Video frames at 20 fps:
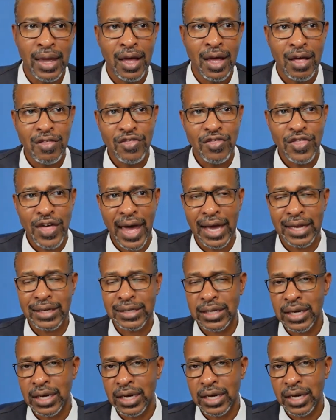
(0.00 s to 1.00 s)
that
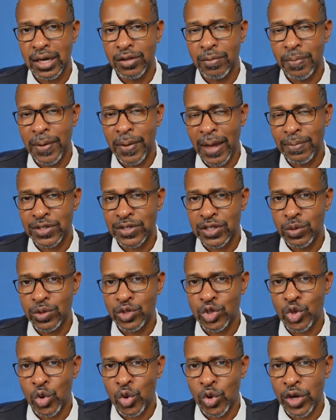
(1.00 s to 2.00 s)
uh, the papacy was
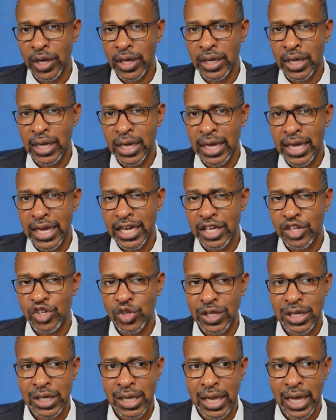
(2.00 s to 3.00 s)
going into
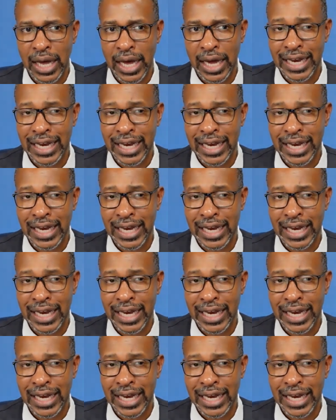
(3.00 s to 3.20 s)
decline.